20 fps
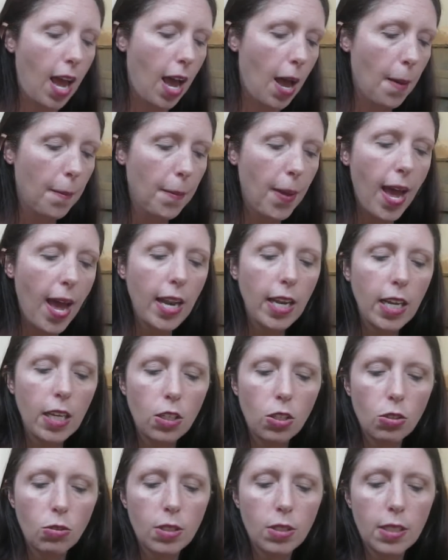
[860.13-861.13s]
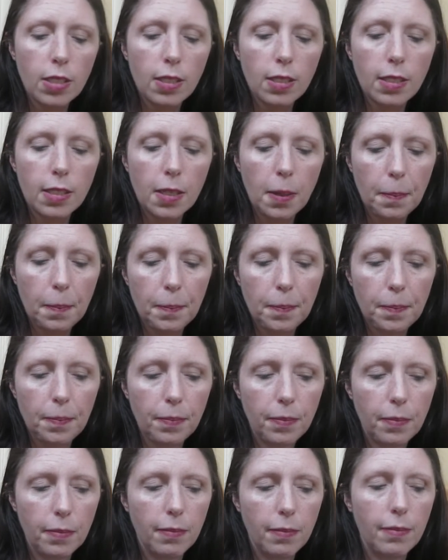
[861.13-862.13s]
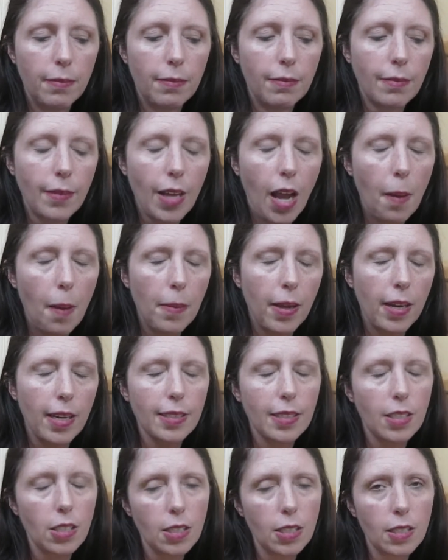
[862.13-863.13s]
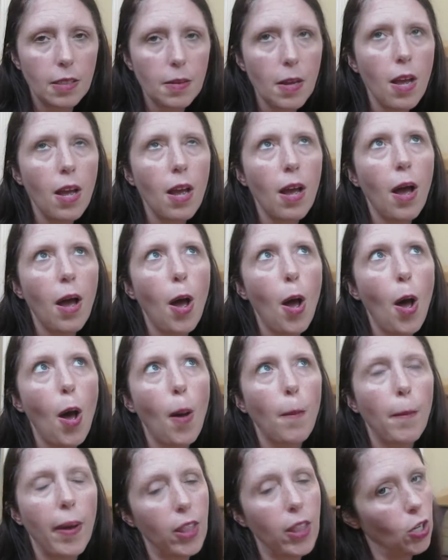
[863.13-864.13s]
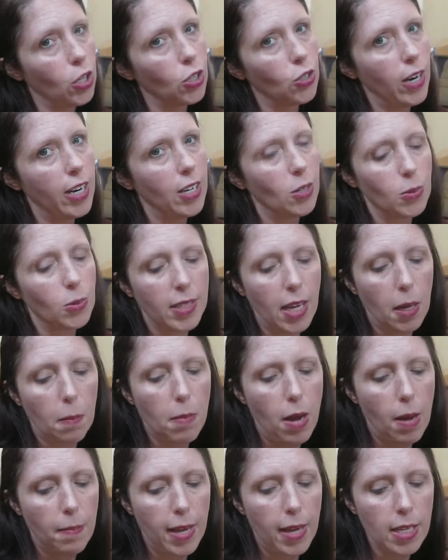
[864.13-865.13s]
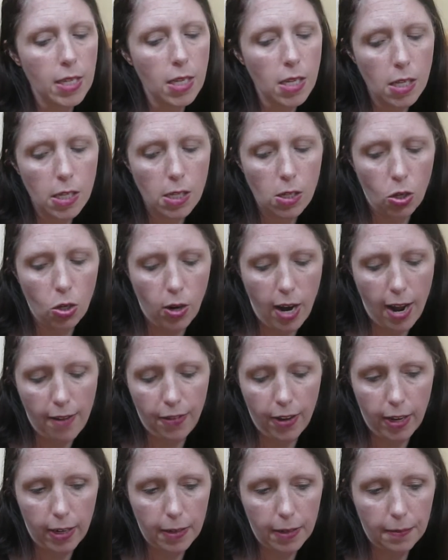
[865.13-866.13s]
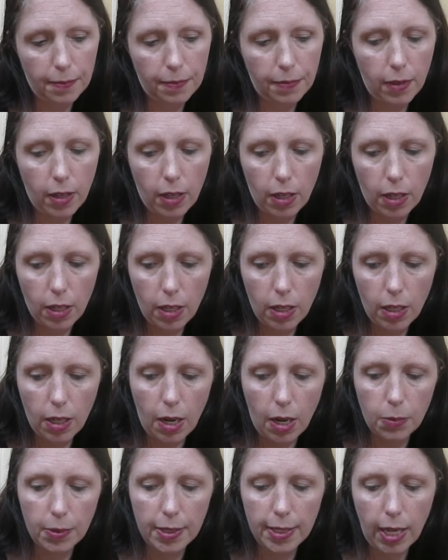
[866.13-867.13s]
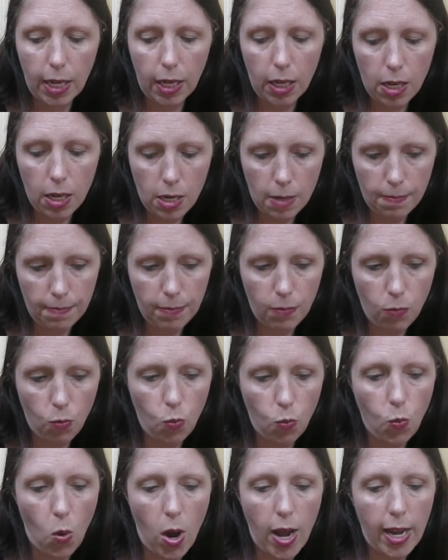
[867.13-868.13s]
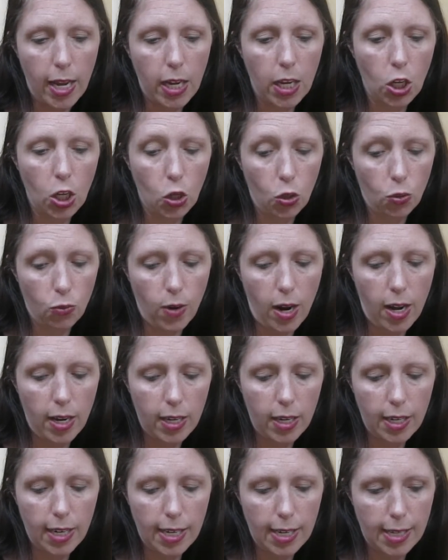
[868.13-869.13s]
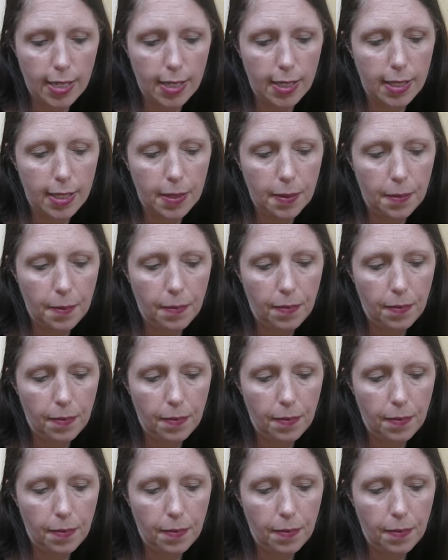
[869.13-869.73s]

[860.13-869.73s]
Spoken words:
And it uses, I mean, it's just, my 3rd grader was like, Mom, that's a little graphic. And I was like, why, you're right, it is.